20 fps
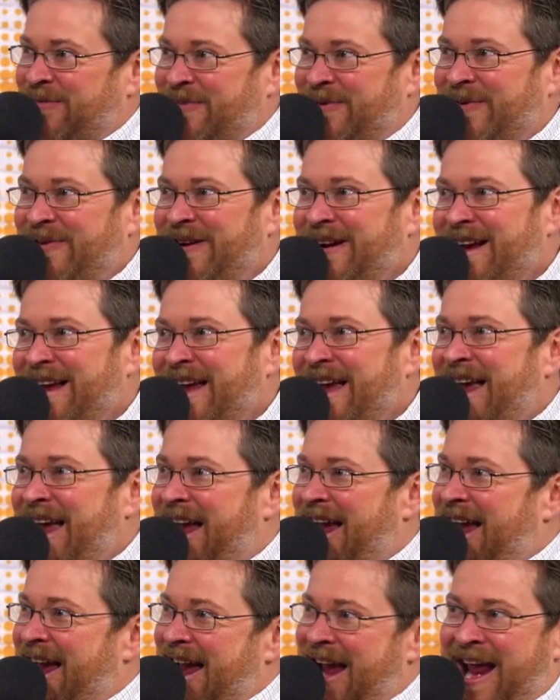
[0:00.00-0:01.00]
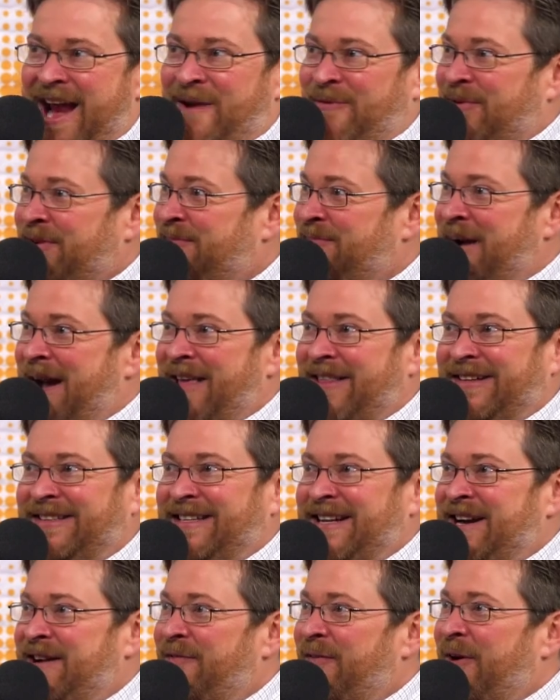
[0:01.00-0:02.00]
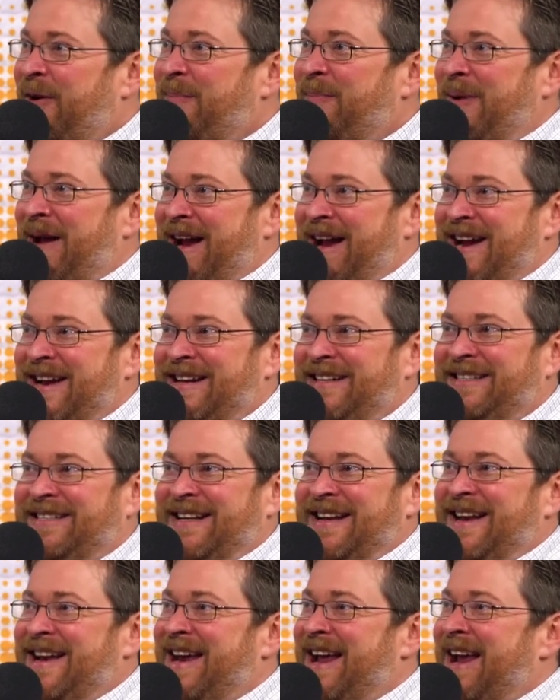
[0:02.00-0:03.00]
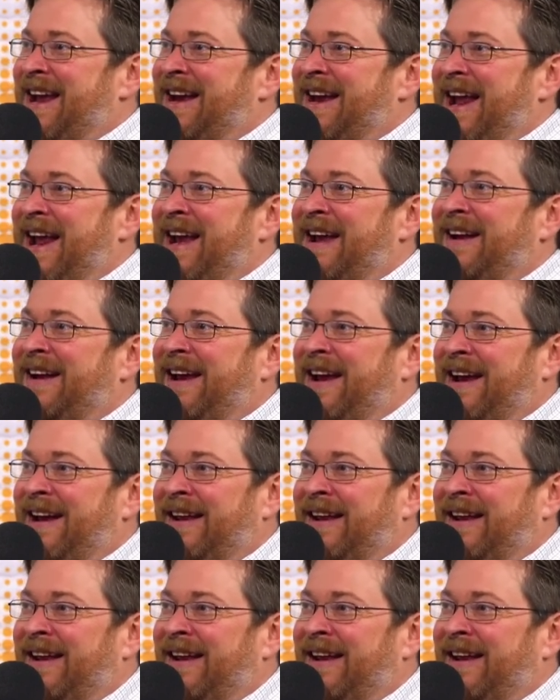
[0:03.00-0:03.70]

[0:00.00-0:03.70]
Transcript: Needed it, and you were going to solve that problem. And it was by the seat of our pants.